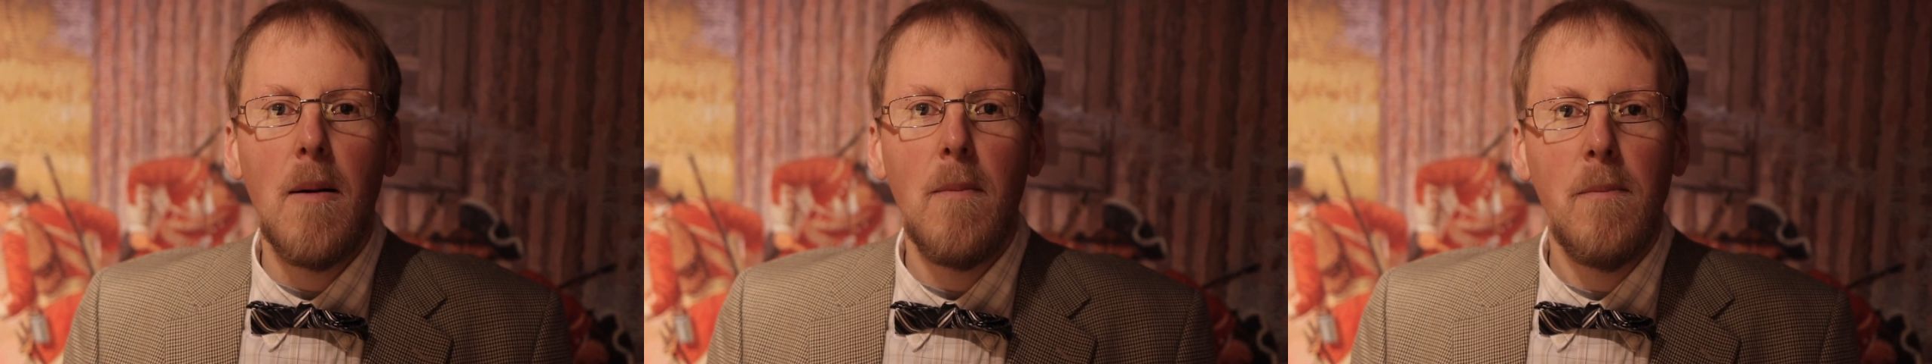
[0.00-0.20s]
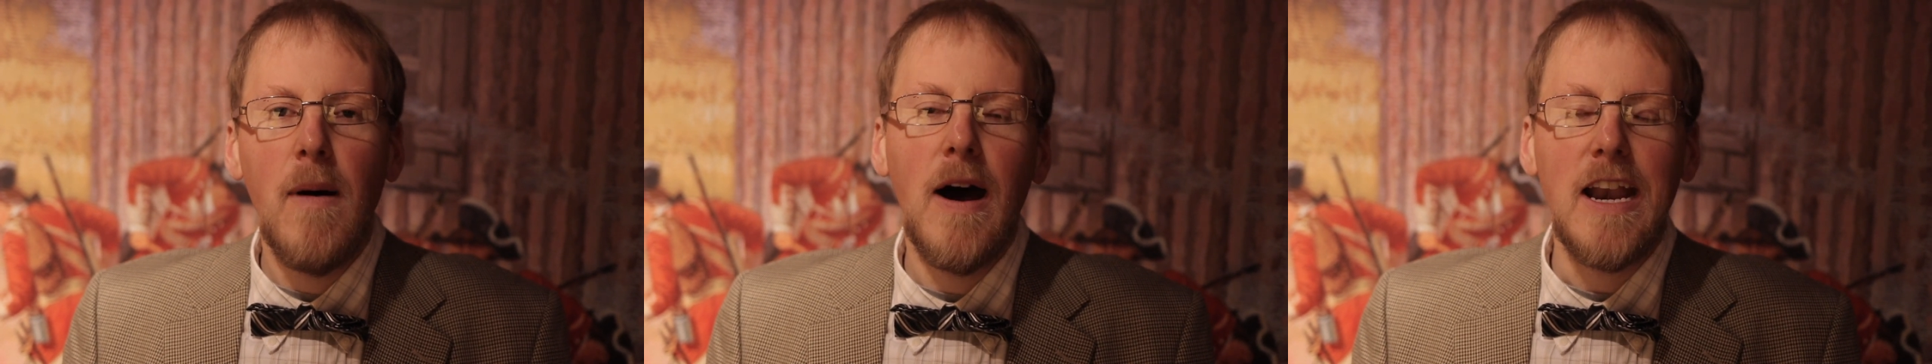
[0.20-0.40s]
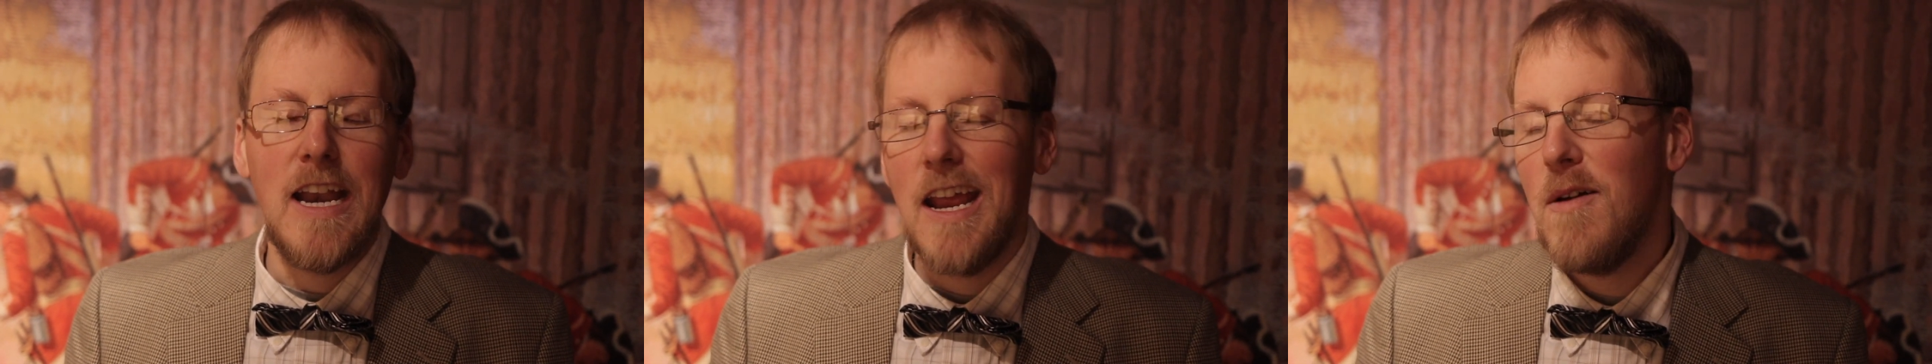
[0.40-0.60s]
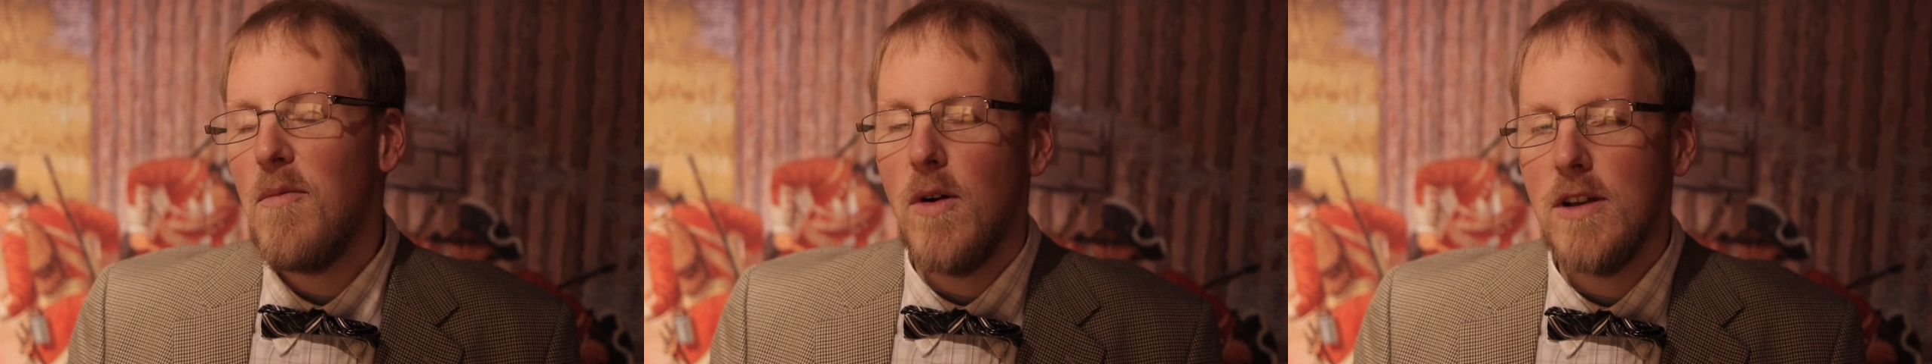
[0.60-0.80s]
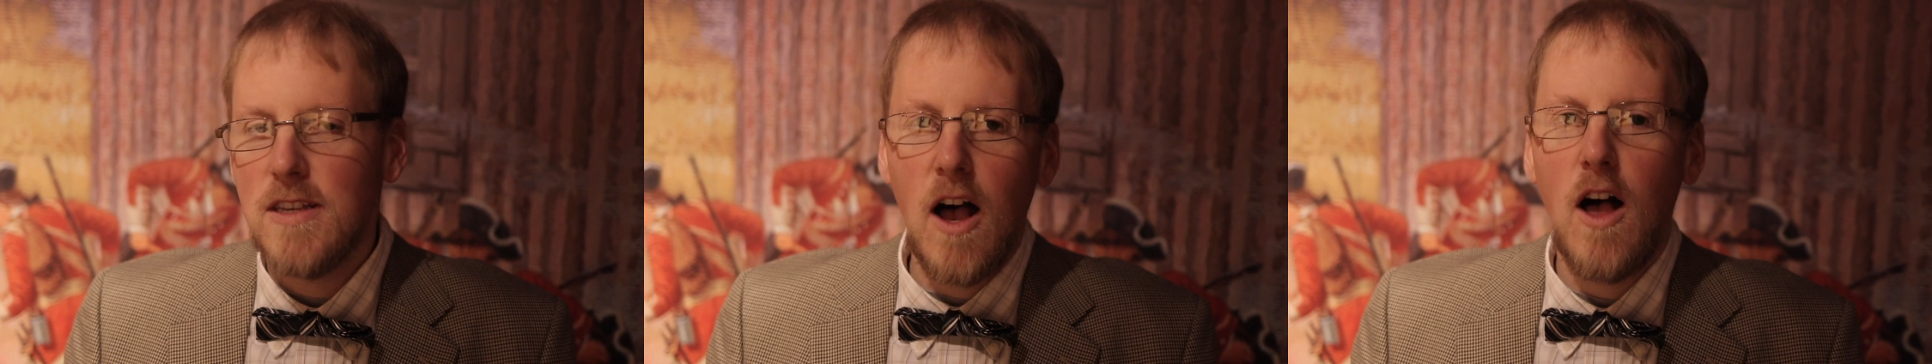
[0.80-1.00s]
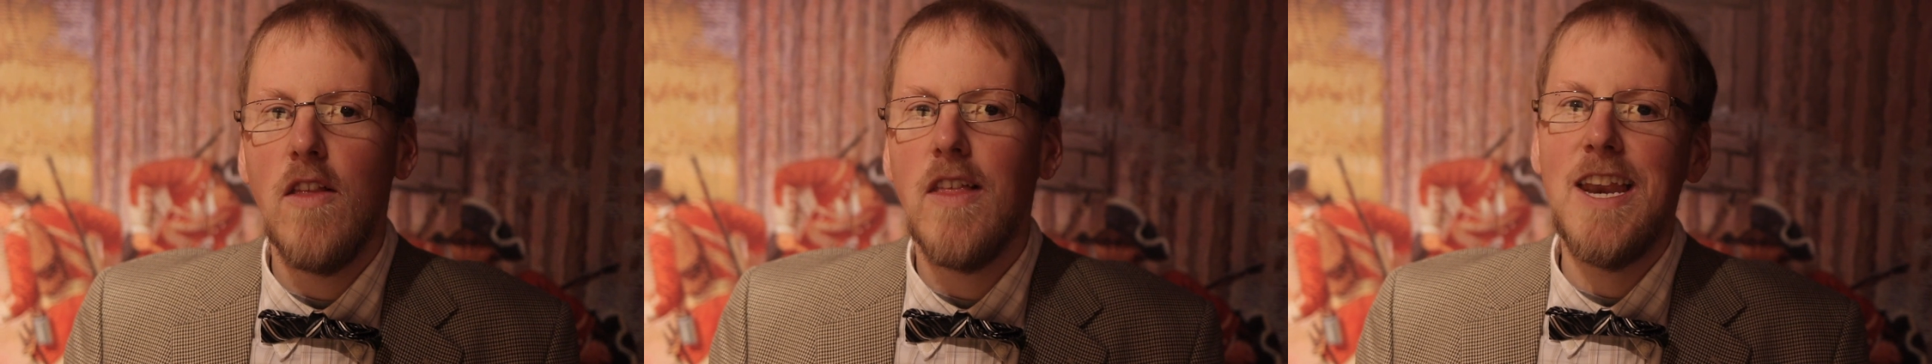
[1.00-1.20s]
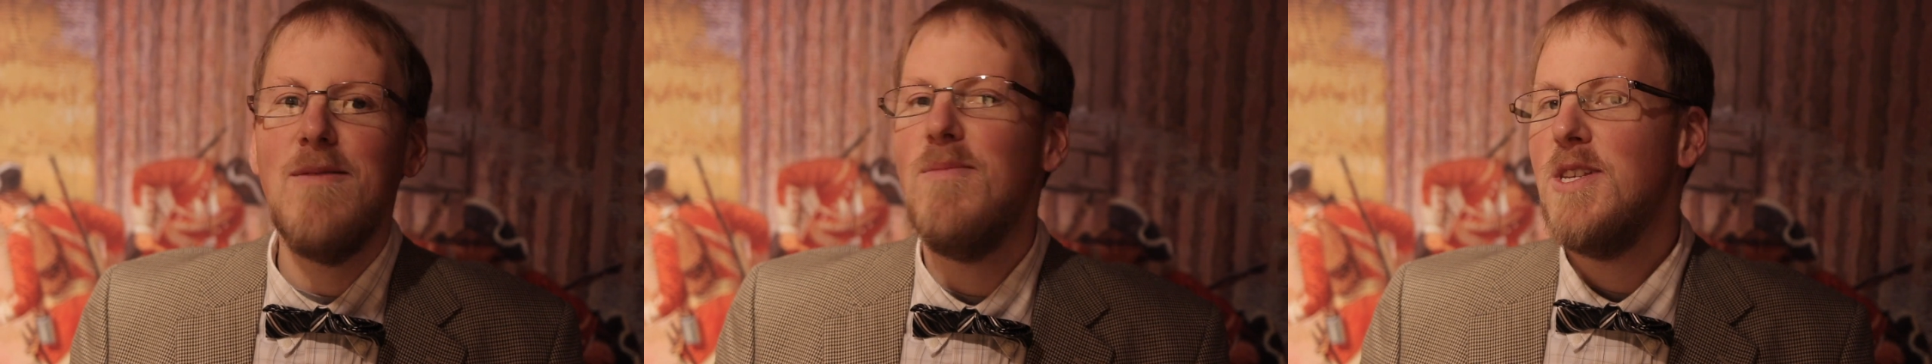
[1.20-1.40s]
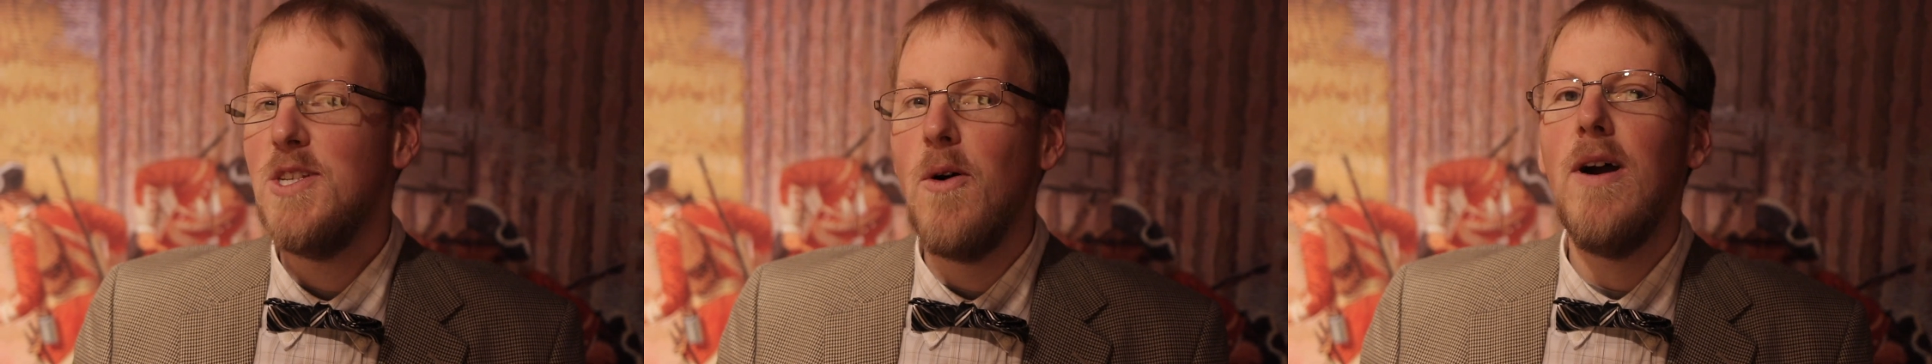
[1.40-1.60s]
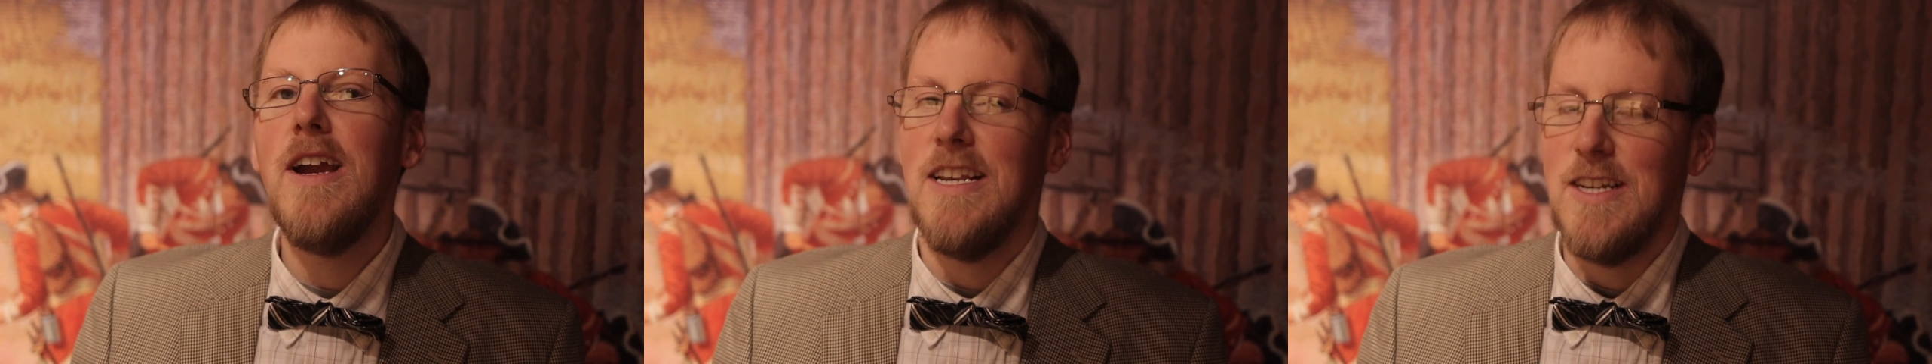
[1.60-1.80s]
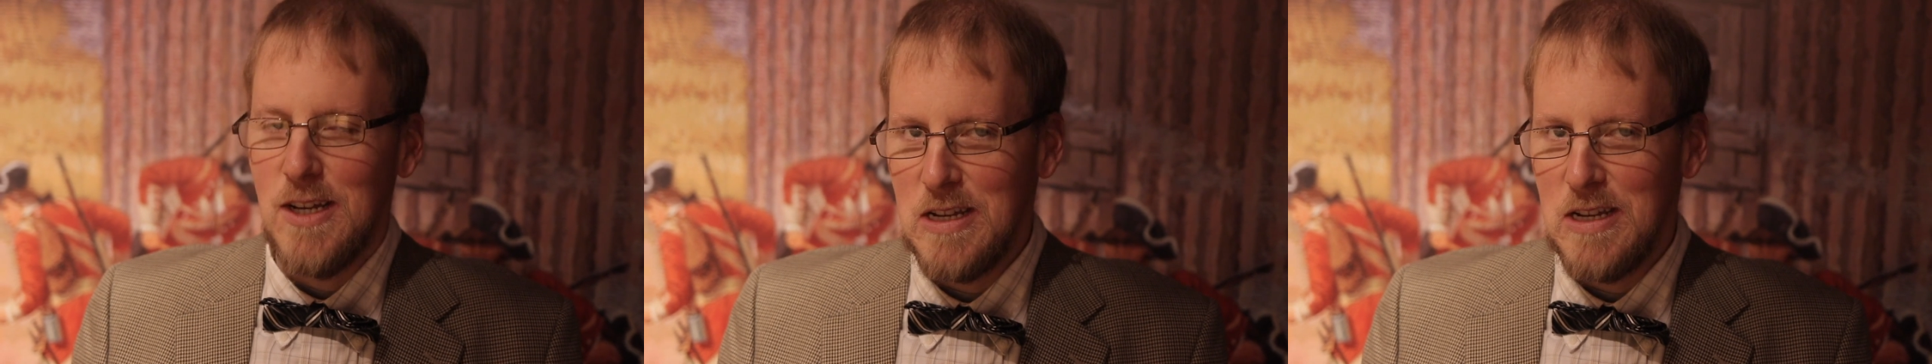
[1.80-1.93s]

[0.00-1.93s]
but it was all that he was going to